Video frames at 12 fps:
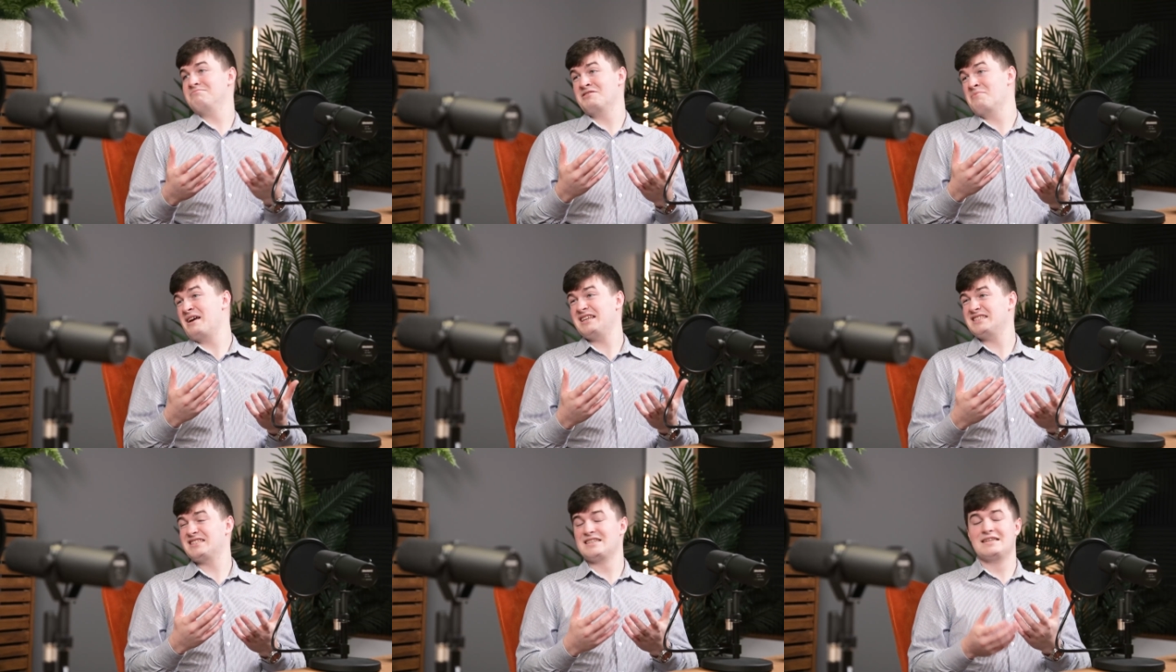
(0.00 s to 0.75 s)
the
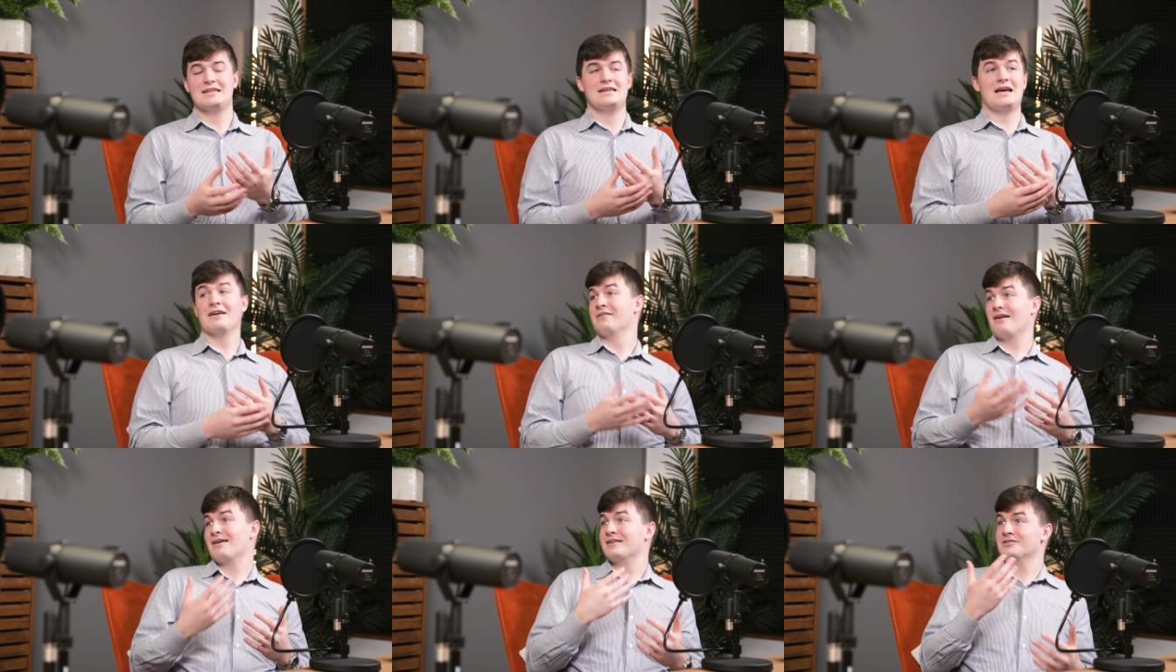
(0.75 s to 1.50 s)
best and
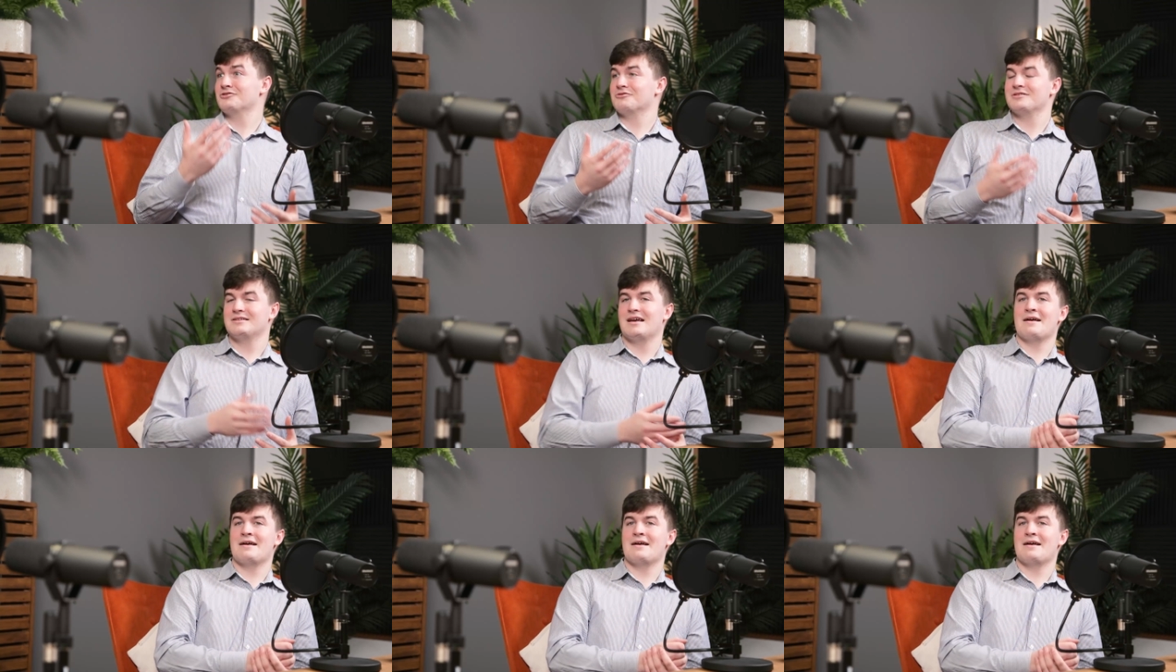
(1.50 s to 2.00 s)
that I enjoy.